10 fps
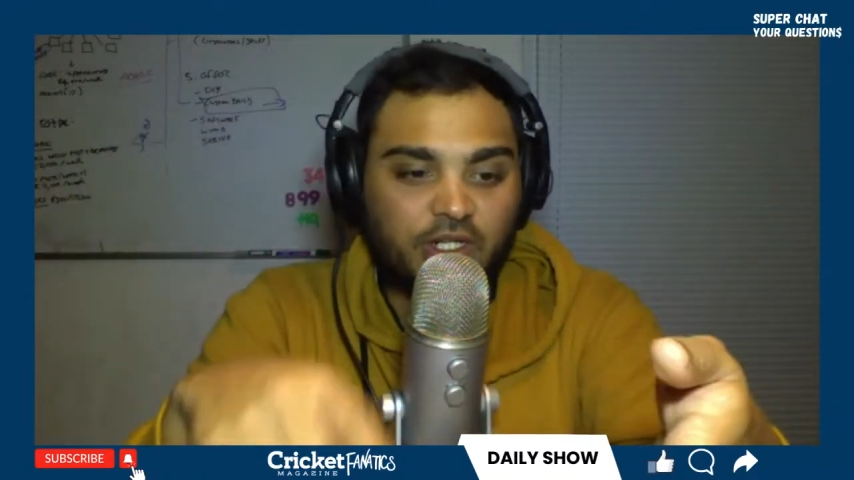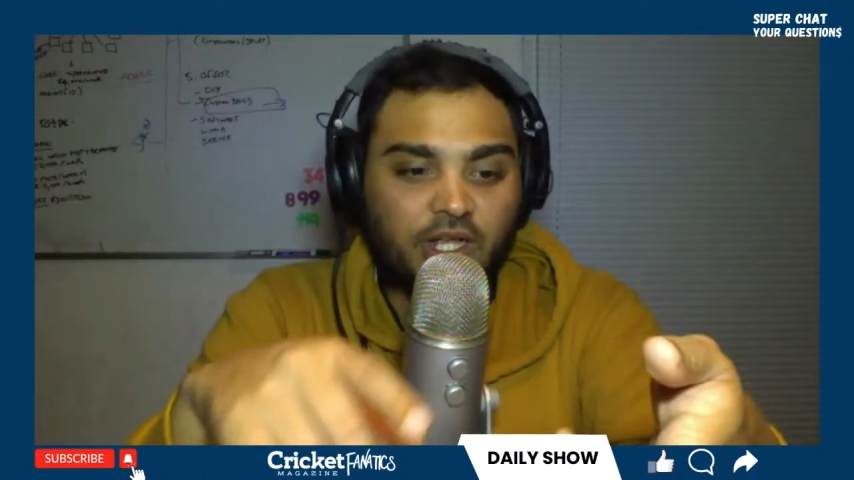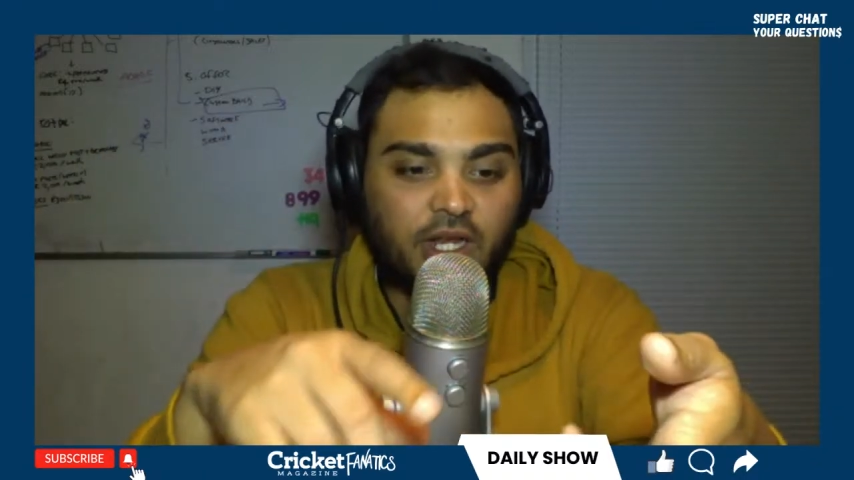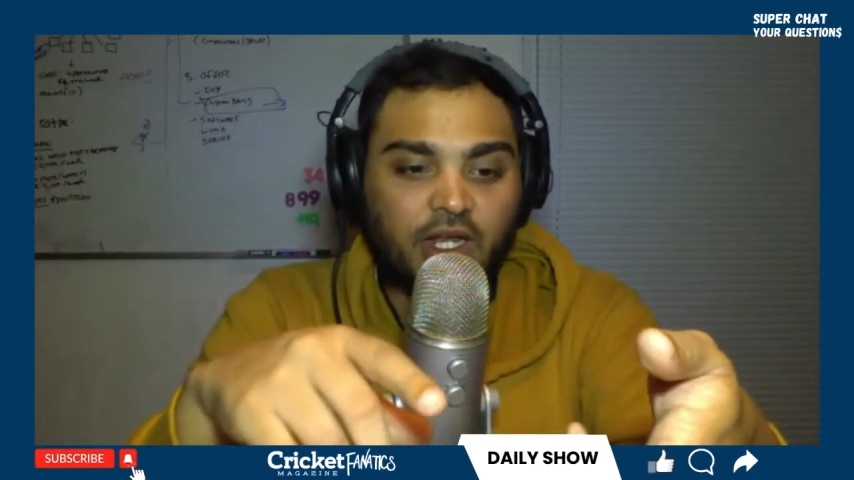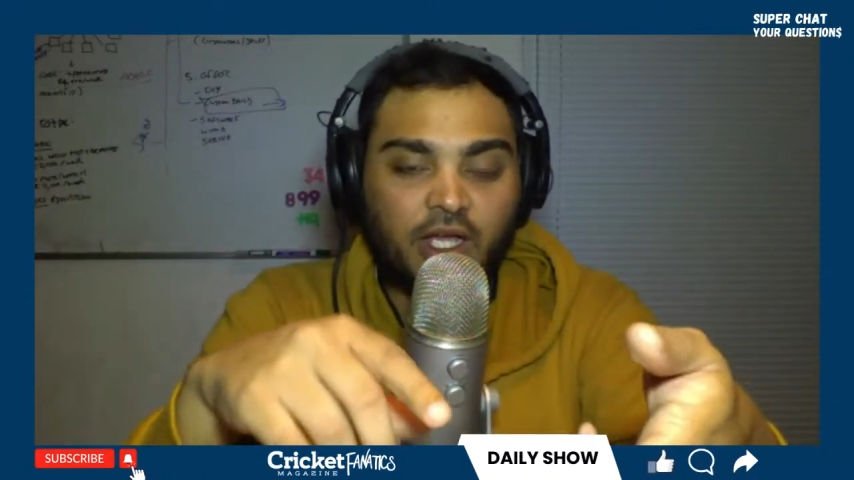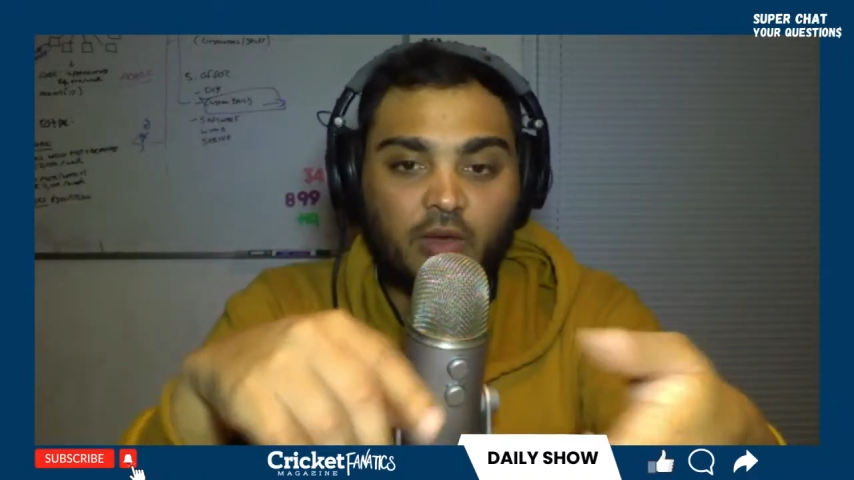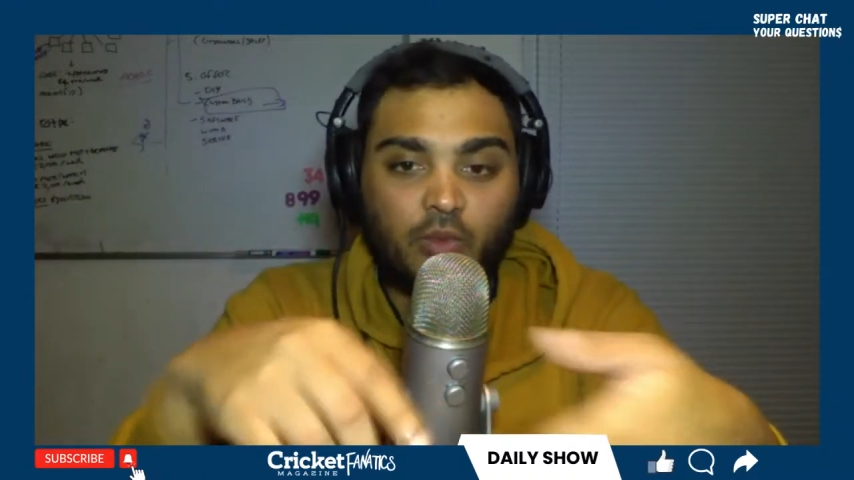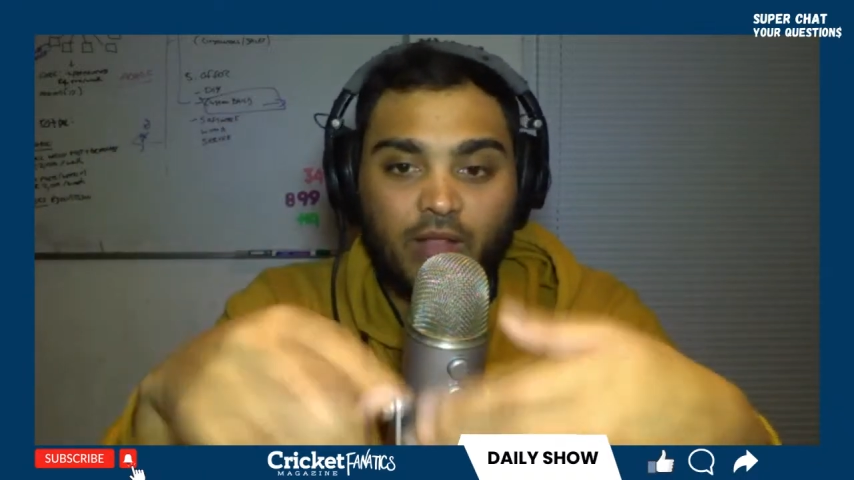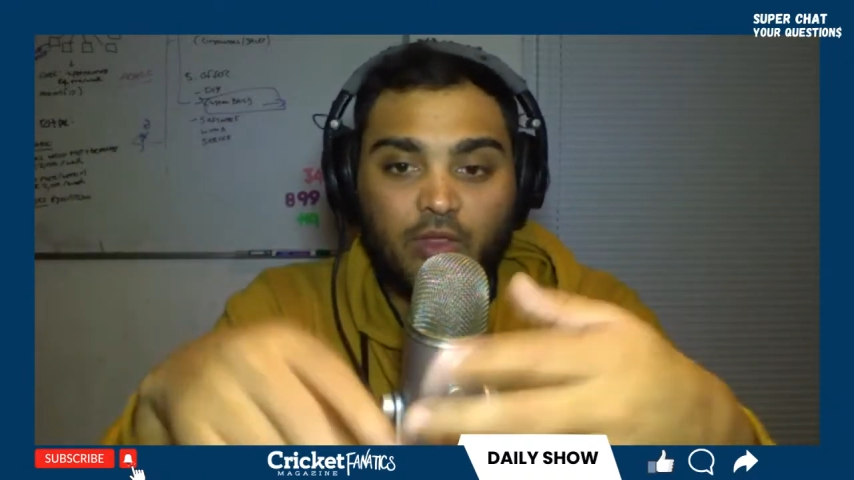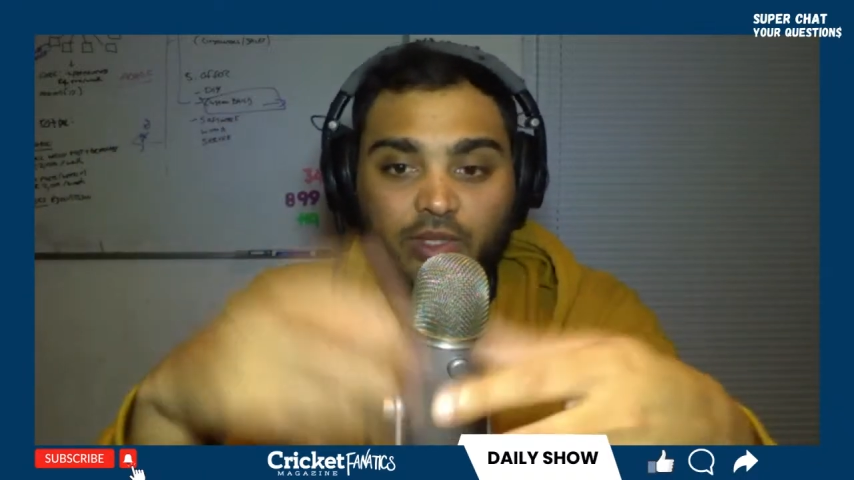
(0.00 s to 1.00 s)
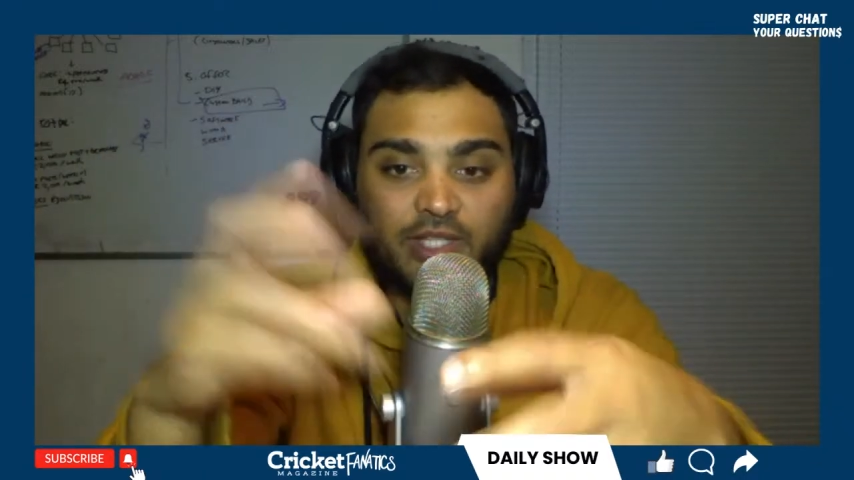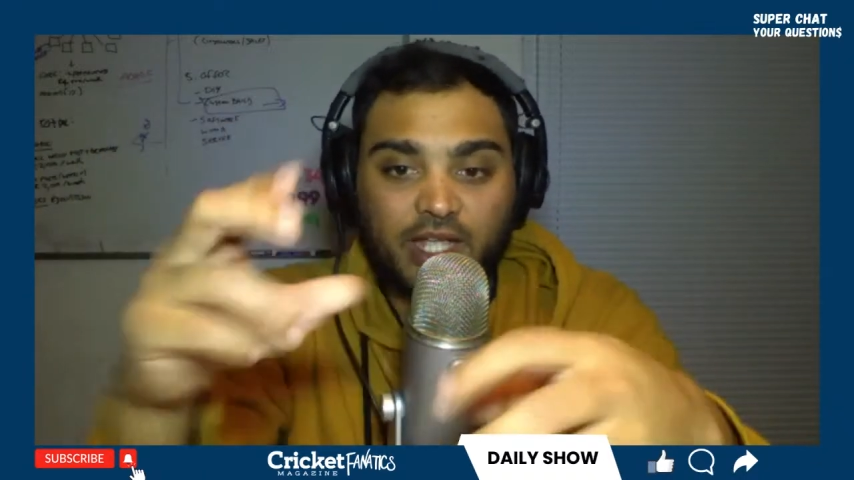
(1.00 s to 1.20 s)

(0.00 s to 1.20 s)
And while they were taking